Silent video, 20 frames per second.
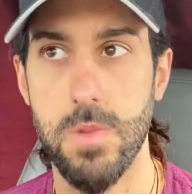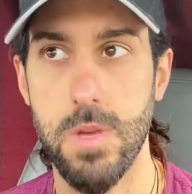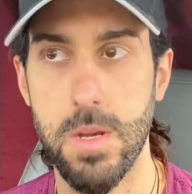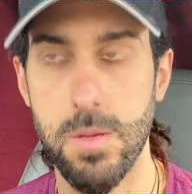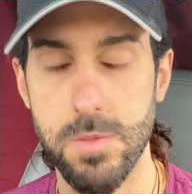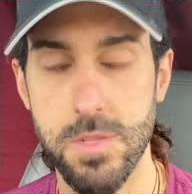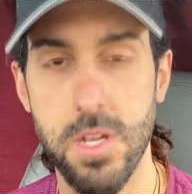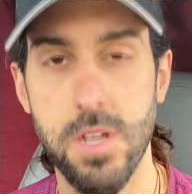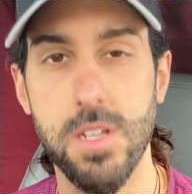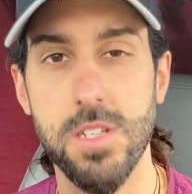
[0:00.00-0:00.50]

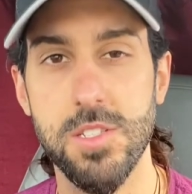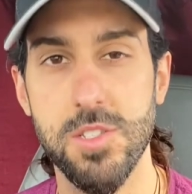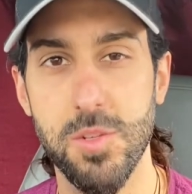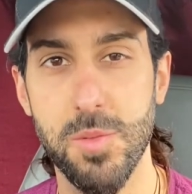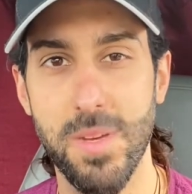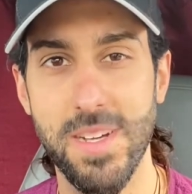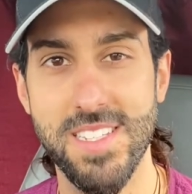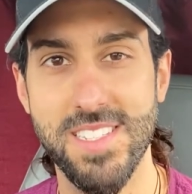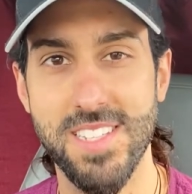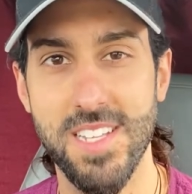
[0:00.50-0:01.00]
I'm talking to
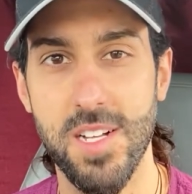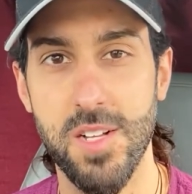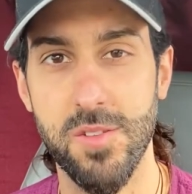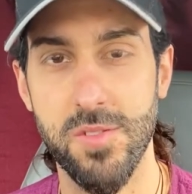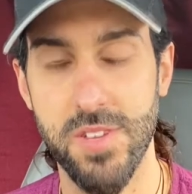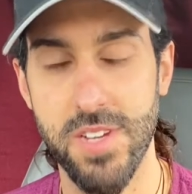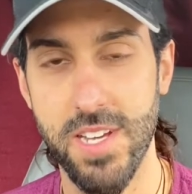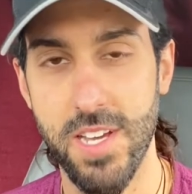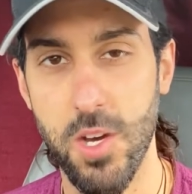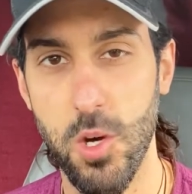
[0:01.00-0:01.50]

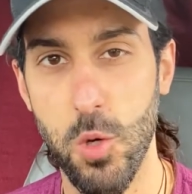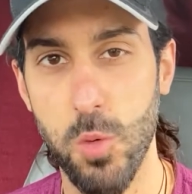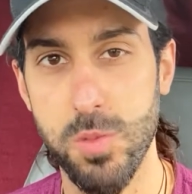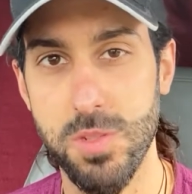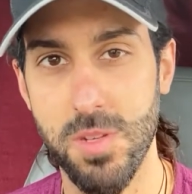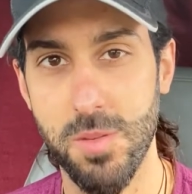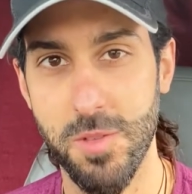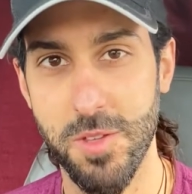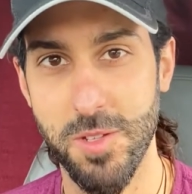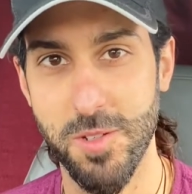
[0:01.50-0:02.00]
myself and I hope
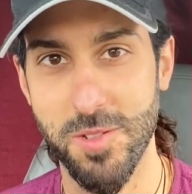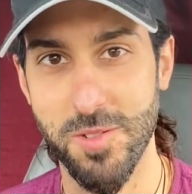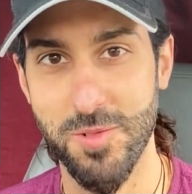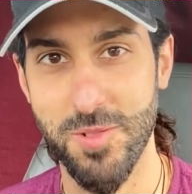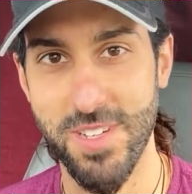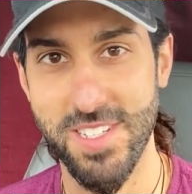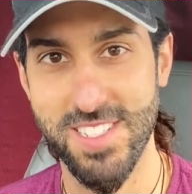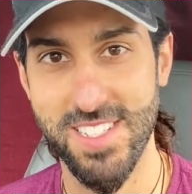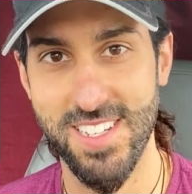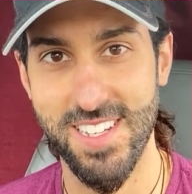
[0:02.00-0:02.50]
some of those
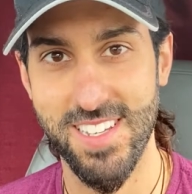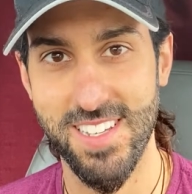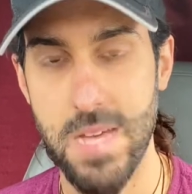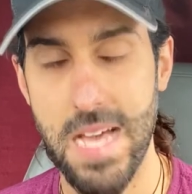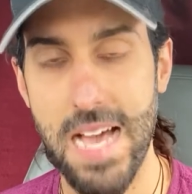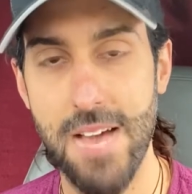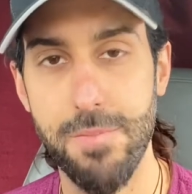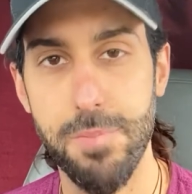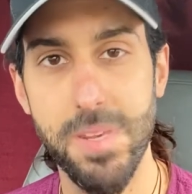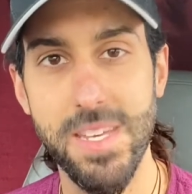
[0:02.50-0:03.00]
resonate.
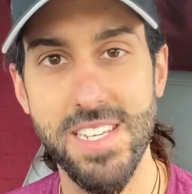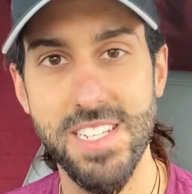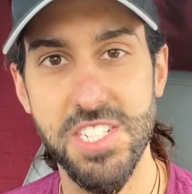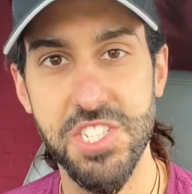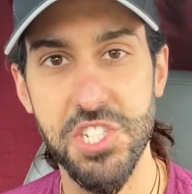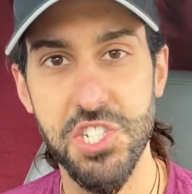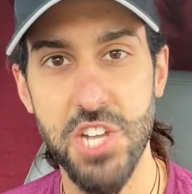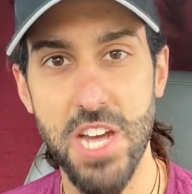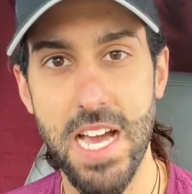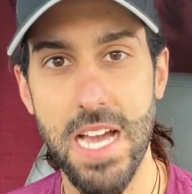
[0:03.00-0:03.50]
I've been
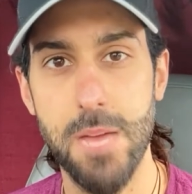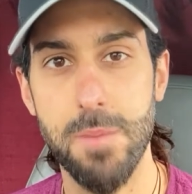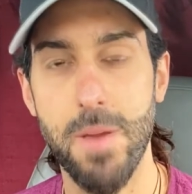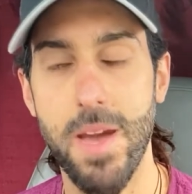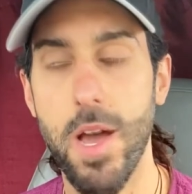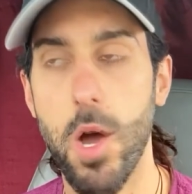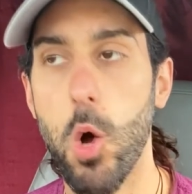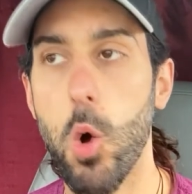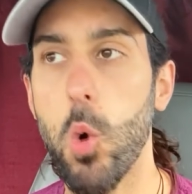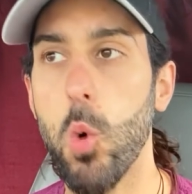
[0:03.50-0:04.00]
shy my
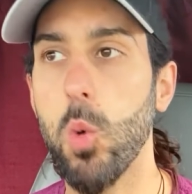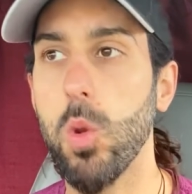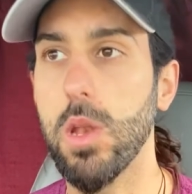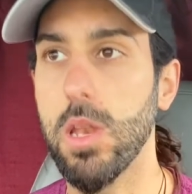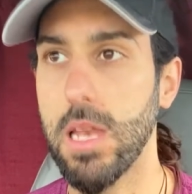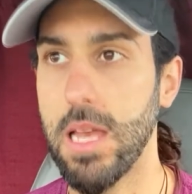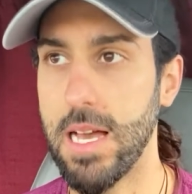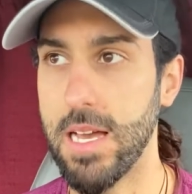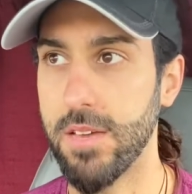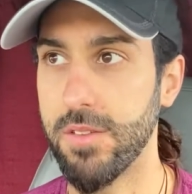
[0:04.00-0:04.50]
whole
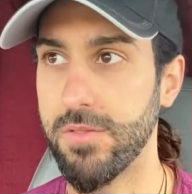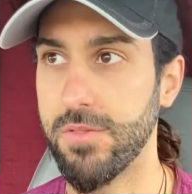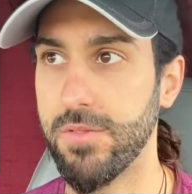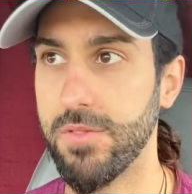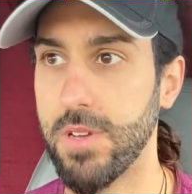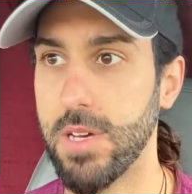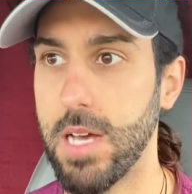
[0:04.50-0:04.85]
life.